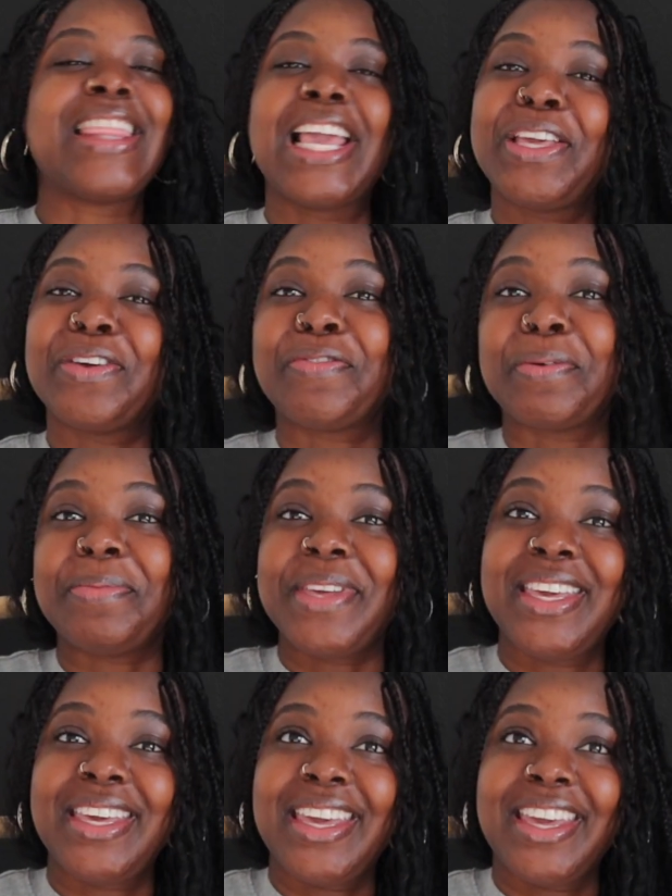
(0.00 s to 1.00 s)
Thank you for
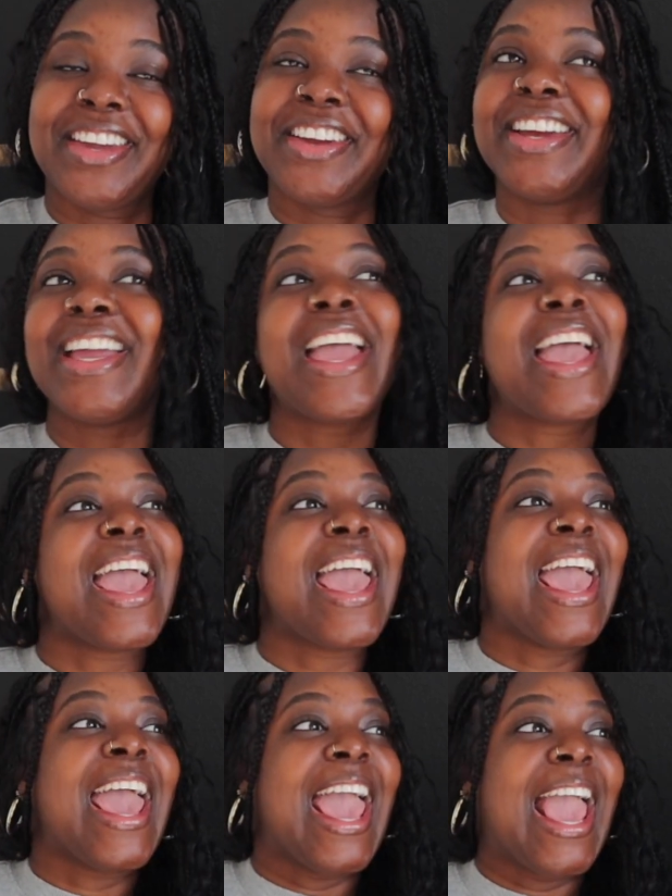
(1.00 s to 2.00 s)
being here.
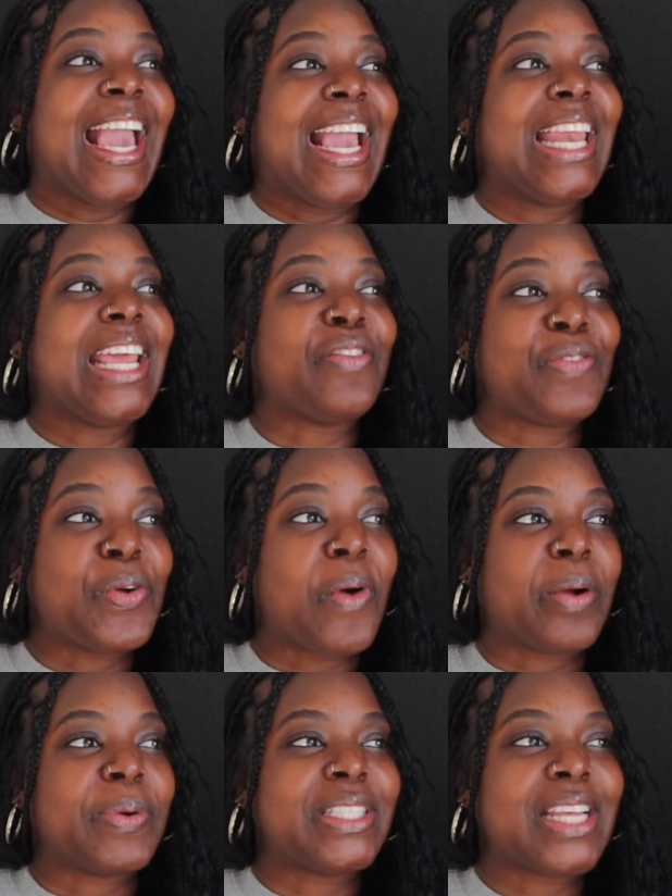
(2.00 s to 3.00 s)
And if you
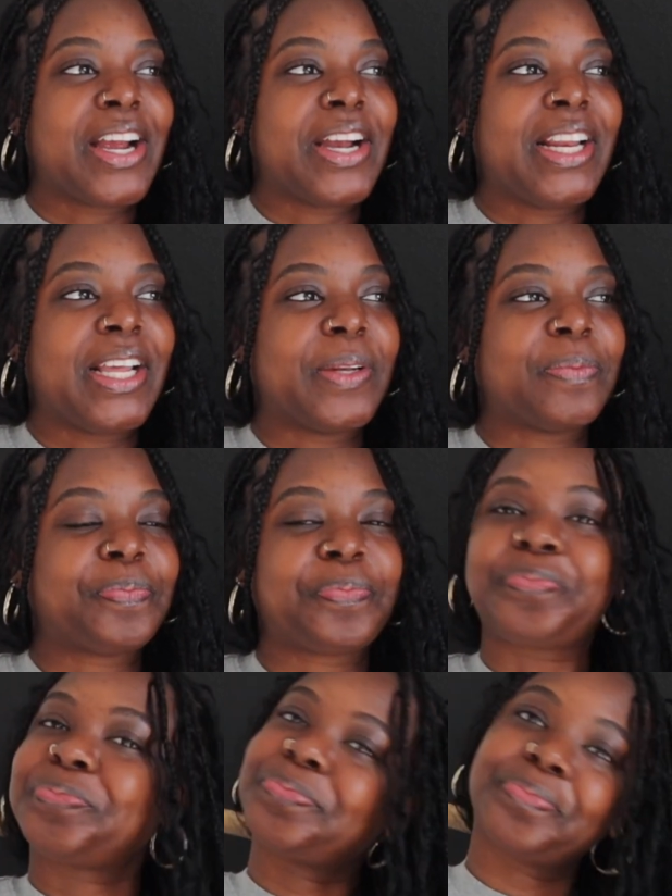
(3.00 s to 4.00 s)
are returning,
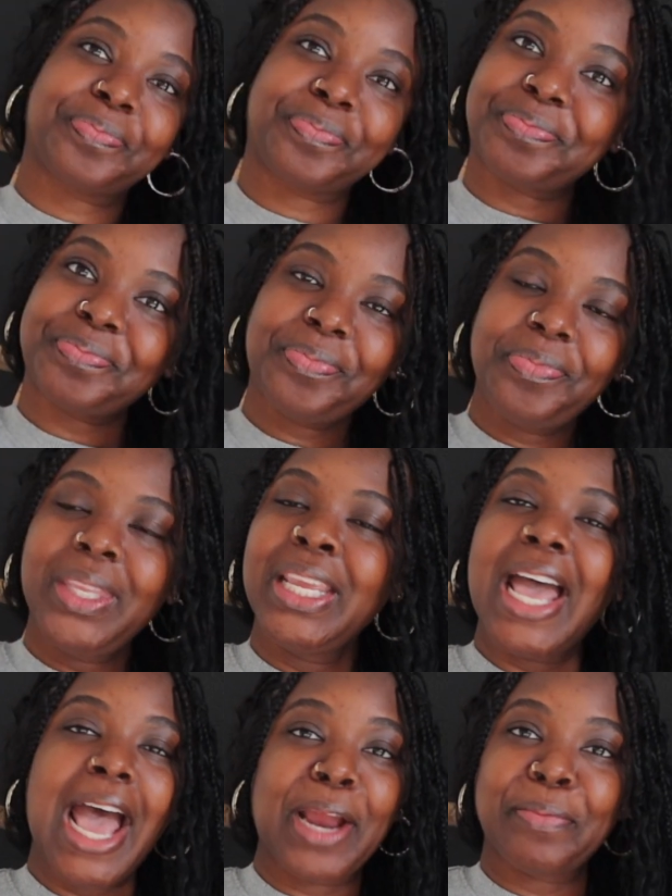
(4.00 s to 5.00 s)

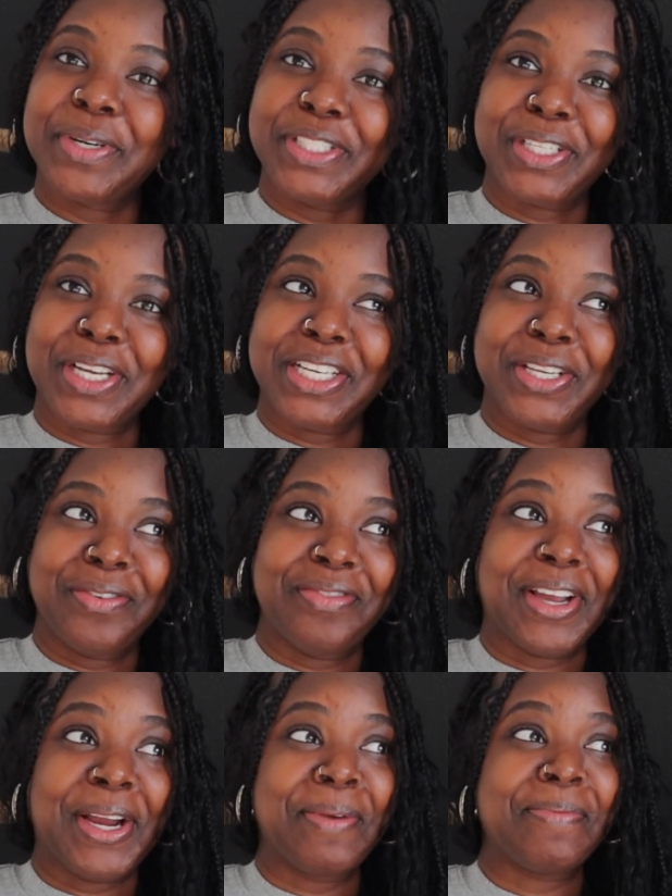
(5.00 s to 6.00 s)
I appreciate you
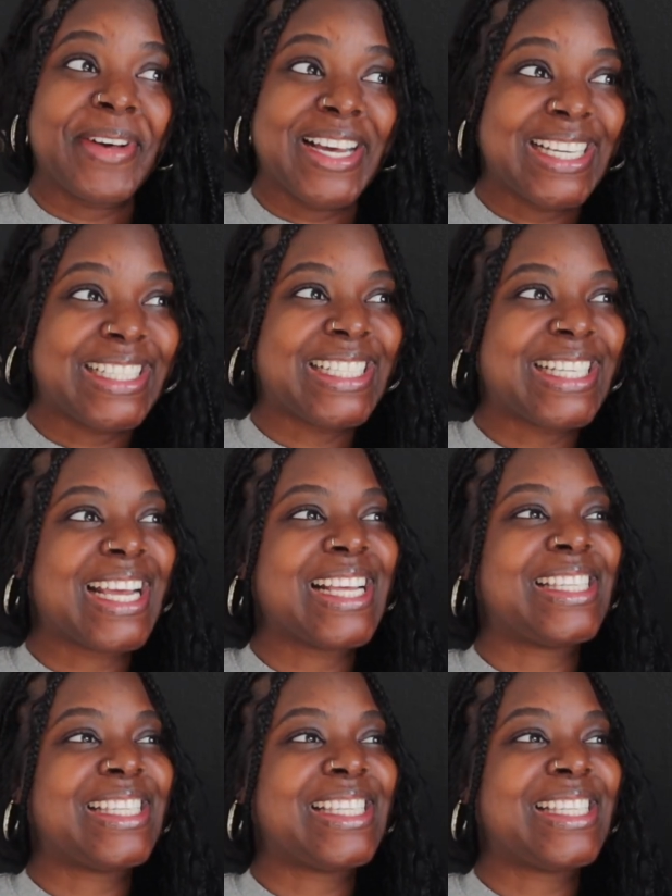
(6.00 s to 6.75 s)
very much.